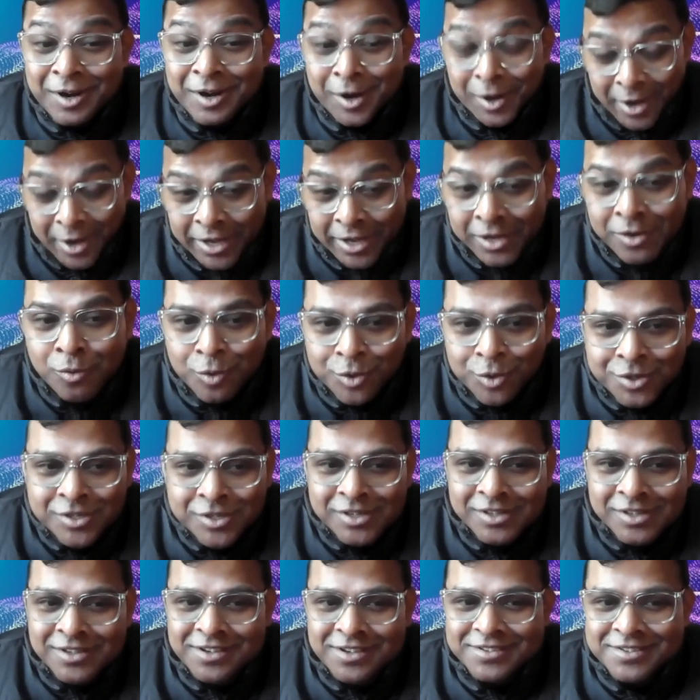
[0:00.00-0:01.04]
great
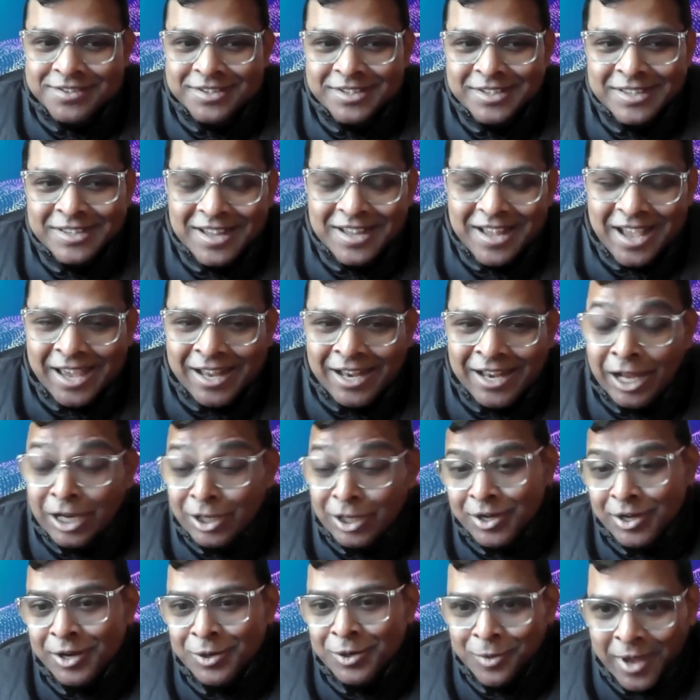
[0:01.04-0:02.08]
question, Jason, and I'll
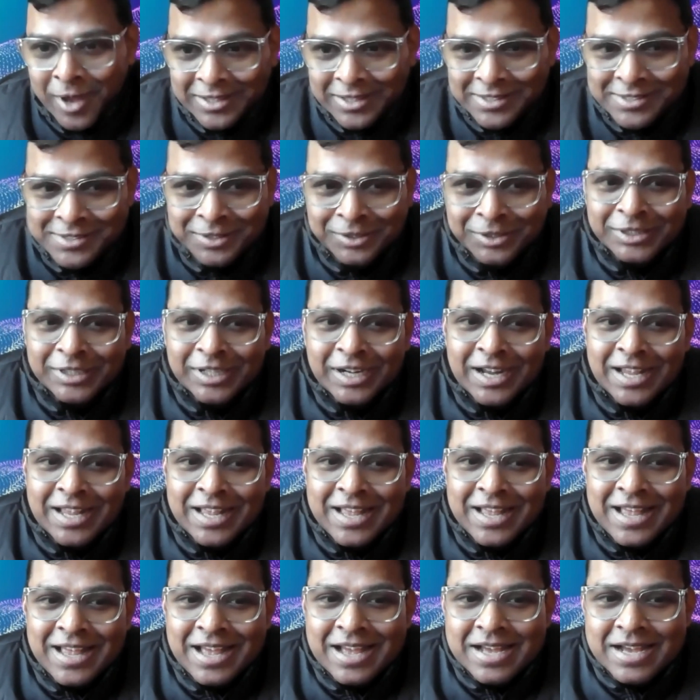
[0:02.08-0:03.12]
try to answer.
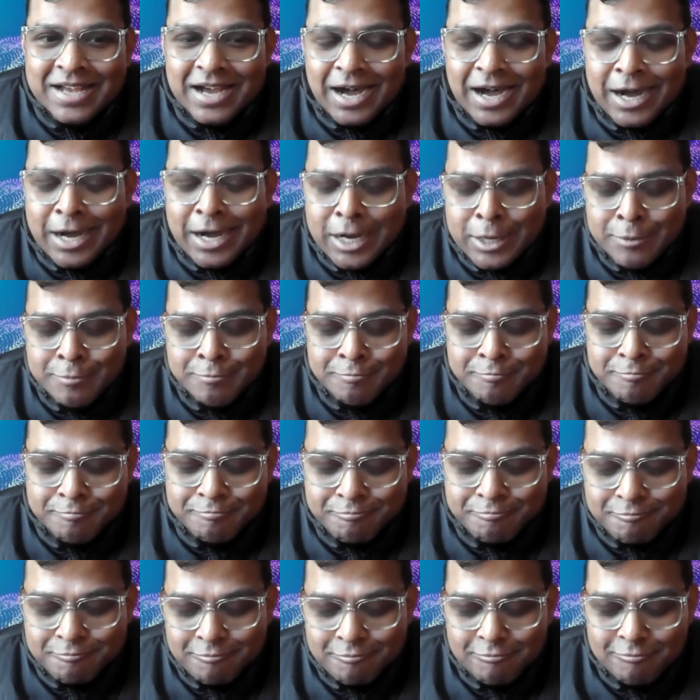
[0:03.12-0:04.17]

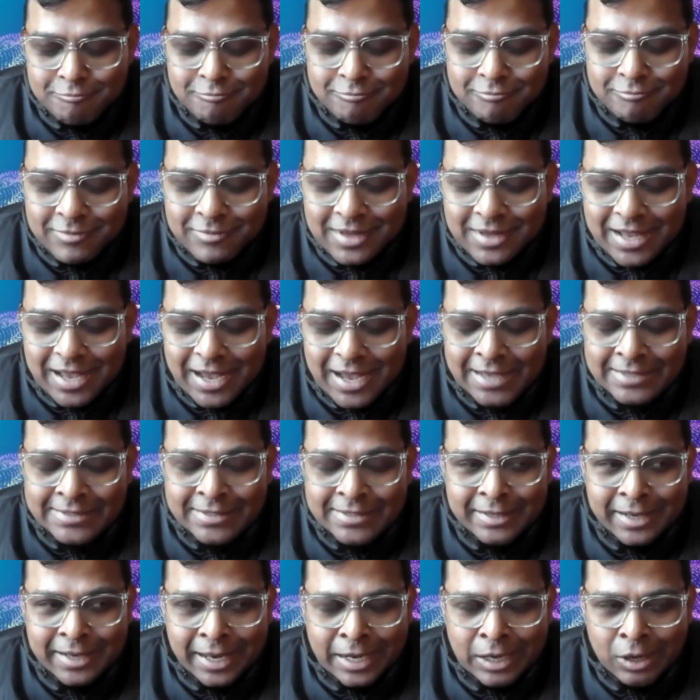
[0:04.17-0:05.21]
As a
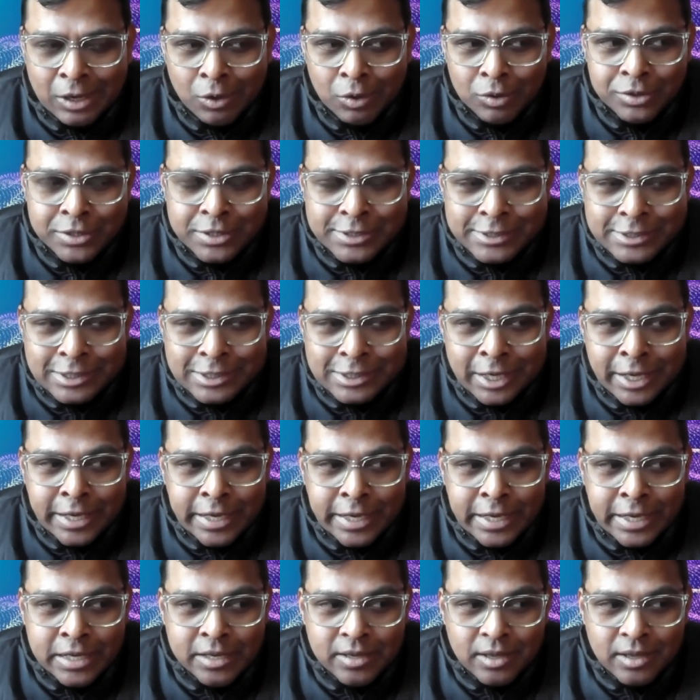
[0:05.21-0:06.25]
technologist,
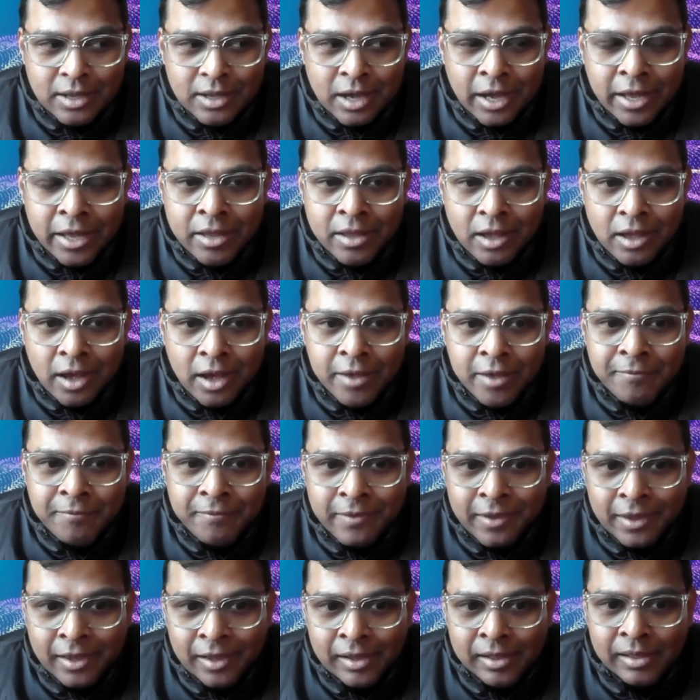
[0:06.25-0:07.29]
like I
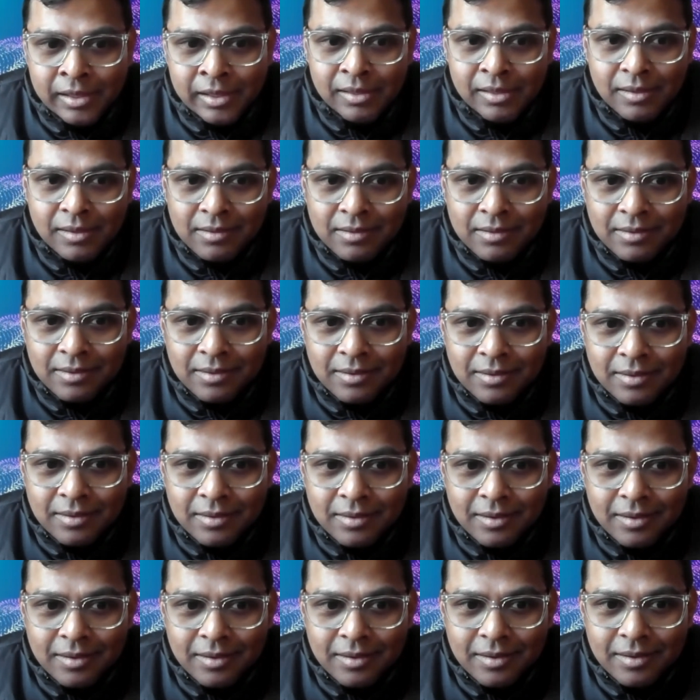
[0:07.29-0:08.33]
feel
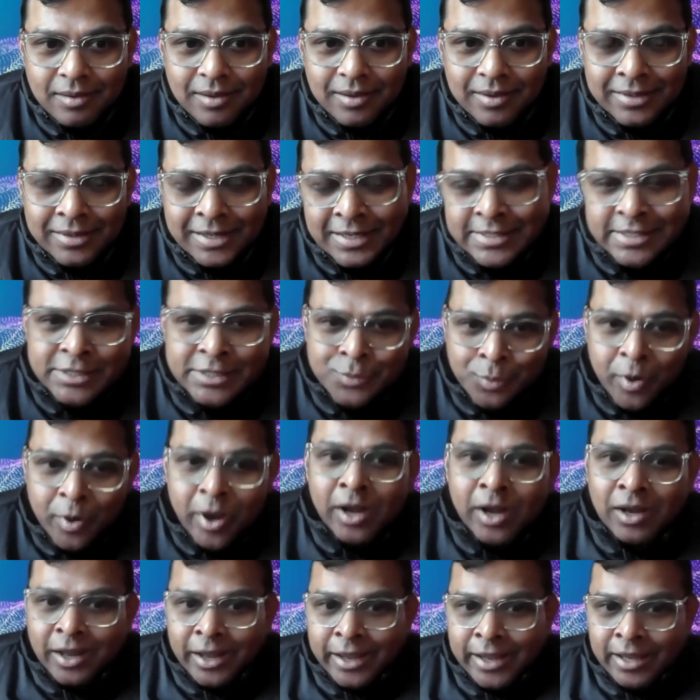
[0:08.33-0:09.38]
this is
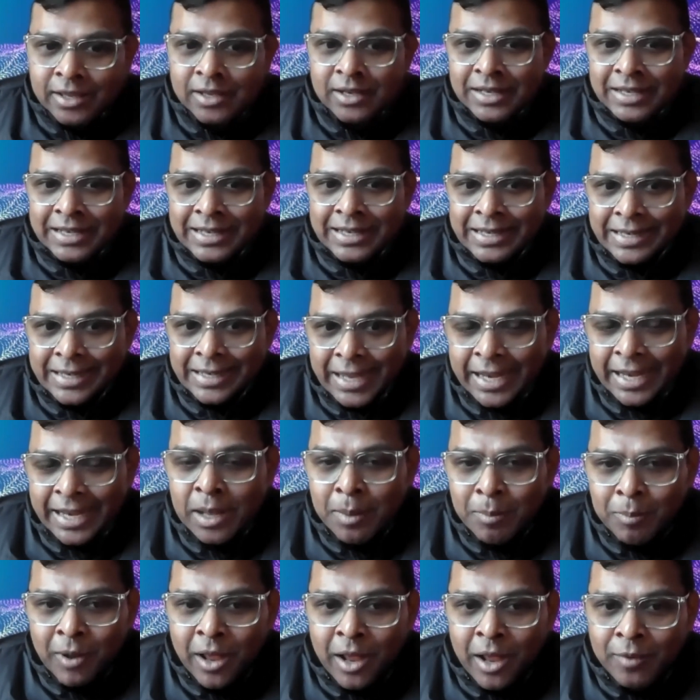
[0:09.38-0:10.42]
where like data
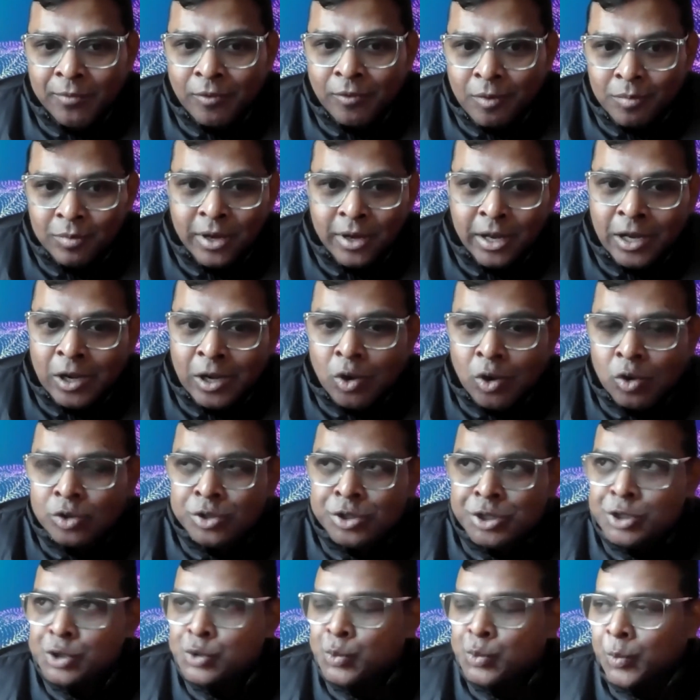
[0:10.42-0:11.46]
platform
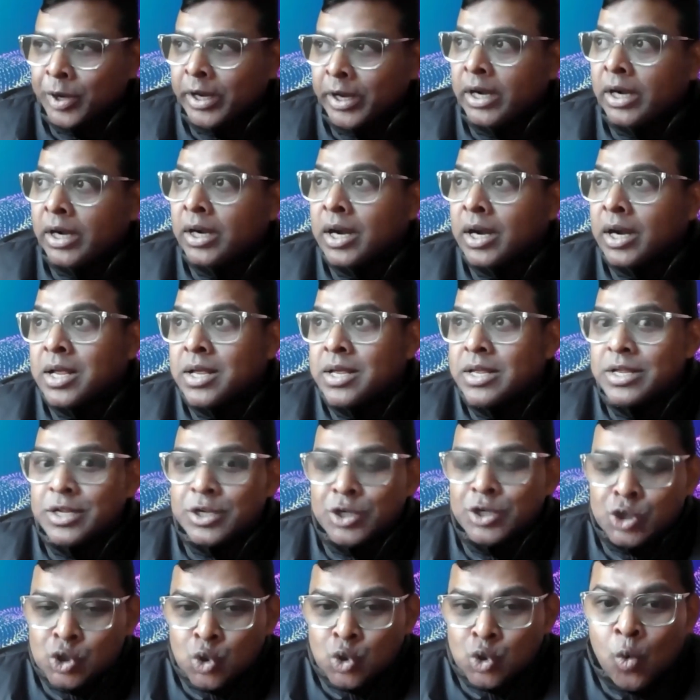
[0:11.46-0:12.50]
technologies where
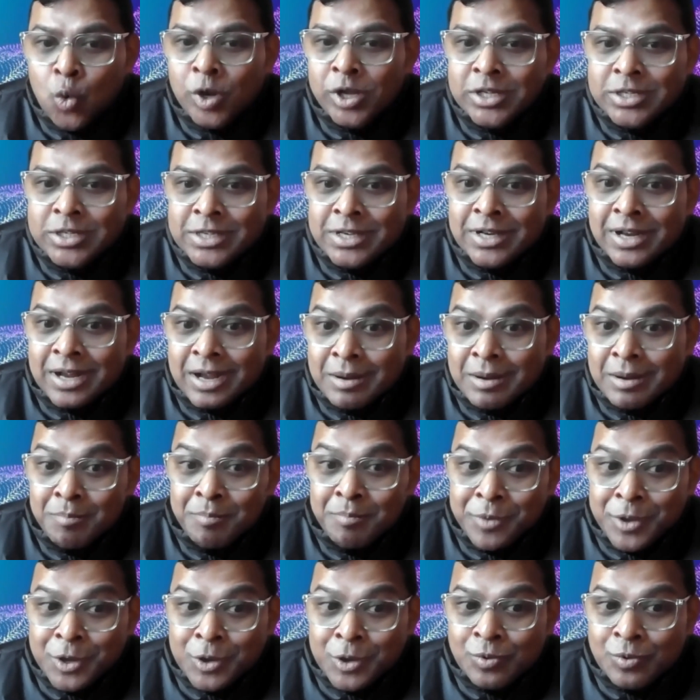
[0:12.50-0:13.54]
storage and
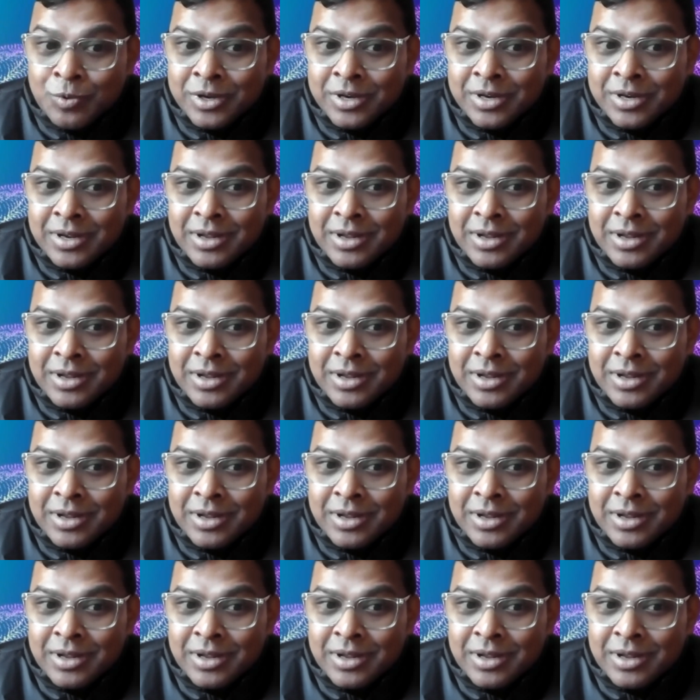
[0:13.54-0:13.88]
compute